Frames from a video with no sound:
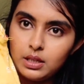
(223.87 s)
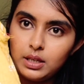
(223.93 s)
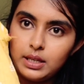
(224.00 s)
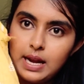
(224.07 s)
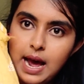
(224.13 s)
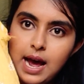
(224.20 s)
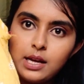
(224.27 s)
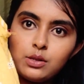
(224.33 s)

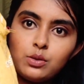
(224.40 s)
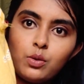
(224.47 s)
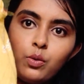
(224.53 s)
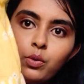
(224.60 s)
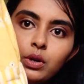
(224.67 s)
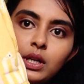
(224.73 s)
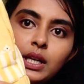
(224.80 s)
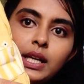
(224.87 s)
It has
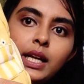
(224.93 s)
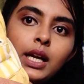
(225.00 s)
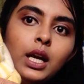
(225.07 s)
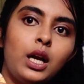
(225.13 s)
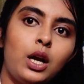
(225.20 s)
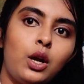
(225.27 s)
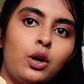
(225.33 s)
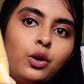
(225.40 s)
only
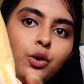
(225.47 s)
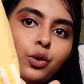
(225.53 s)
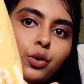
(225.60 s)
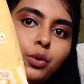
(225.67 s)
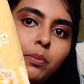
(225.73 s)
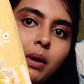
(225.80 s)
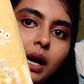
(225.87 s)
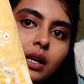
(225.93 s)
2
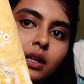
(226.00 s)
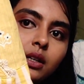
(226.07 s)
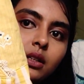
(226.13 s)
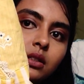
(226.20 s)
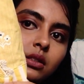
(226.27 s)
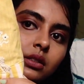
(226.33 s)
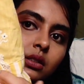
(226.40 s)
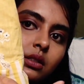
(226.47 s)

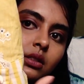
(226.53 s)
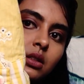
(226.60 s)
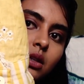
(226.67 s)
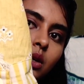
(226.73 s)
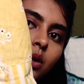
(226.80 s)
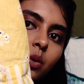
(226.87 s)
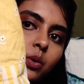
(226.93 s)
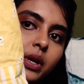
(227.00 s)
buttons
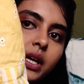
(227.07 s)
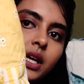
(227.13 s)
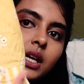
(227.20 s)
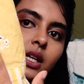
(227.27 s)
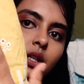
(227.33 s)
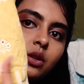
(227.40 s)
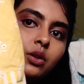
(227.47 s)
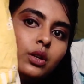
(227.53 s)
where,
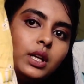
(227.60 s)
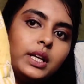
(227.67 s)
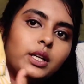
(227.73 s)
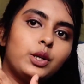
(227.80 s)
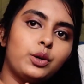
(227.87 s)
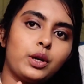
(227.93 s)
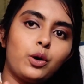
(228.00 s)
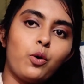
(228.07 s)
you know,
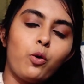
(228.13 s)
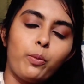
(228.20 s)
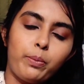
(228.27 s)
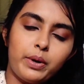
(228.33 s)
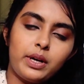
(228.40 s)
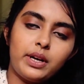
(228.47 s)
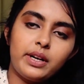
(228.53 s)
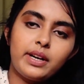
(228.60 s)
you can
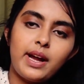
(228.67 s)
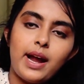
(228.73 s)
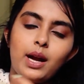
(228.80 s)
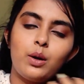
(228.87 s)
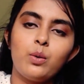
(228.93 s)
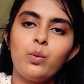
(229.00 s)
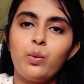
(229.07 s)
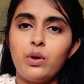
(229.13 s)
open it
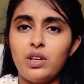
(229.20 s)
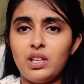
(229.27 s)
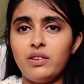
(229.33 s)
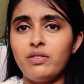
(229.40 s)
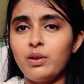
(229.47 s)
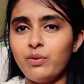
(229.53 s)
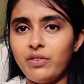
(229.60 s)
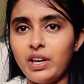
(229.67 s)
and
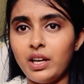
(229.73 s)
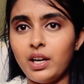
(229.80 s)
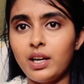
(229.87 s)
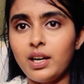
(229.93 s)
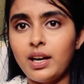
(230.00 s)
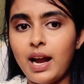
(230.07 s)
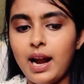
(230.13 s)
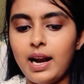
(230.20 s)
even wear it
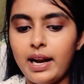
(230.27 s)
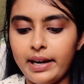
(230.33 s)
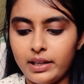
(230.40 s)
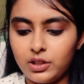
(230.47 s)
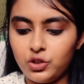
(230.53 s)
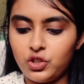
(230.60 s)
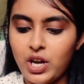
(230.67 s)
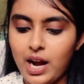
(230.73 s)

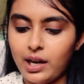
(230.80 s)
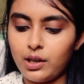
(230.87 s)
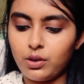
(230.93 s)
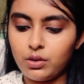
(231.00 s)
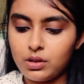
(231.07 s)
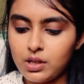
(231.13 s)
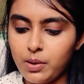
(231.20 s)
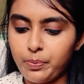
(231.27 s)
a jacket
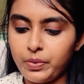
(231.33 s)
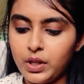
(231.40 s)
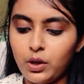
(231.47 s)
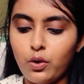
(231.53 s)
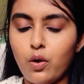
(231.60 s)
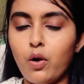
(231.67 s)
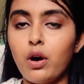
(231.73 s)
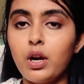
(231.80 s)
or something,
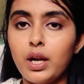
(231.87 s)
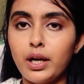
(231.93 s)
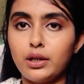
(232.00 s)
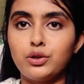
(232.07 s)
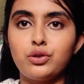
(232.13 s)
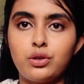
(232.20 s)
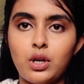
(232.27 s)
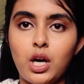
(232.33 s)
or
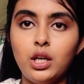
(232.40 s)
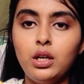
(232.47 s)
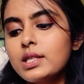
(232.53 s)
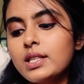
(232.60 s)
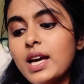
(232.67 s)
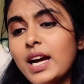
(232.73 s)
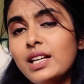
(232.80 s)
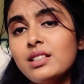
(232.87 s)
a shrug.
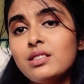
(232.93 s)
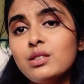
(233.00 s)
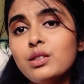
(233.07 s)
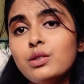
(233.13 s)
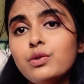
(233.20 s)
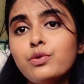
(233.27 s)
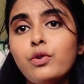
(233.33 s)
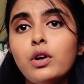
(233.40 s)

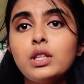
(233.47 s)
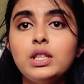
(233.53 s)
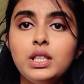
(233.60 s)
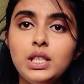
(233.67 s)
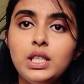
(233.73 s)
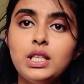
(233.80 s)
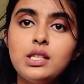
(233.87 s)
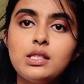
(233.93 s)
Sizes for
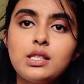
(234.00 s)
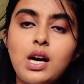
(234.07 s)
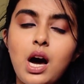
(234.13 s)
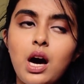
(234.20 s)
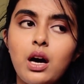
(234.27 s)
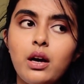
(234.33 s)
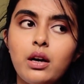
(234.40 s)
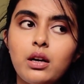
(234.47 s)
these
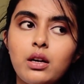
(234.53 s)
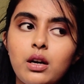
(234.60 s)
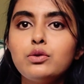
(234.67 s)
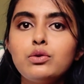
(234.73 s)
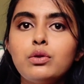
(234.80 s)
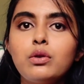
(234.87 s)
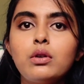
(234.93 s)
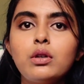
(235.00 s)
are,
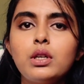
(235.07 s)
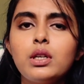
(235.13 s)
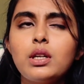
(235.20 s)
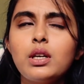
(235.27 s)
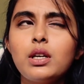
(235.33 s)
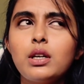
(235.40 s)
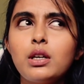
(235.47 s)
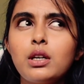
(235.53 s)

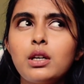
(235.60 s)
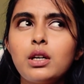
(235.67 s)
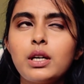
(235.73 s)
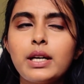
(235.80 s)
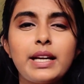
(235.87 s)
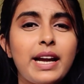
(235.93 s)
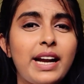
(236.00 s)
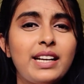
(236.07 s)
don't
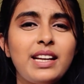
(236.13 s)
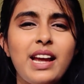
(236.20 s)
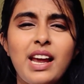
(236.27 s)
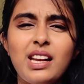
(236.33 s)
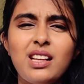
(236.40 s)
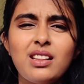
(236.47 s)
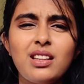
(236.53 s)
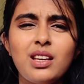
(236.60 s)
get
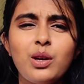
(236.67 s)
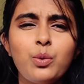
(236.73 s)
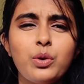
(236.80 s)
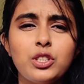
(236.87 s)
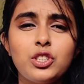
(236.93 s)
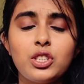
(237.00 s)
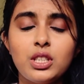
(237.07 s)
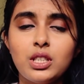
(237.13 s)
anything
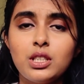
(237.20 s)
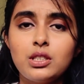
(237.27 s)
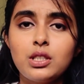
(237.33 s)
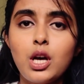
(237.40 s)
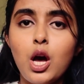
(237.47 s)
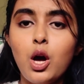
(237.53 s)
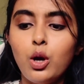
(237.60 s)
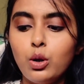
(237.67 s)
which is
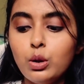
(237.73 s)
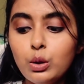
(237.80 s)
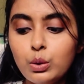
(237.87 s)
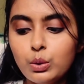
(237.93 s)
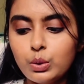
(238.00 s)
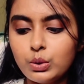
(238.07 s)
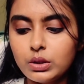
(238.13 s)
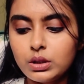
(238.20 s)

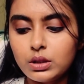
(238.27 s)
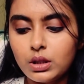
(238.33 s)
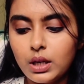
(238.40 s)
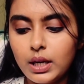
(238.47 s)
loose.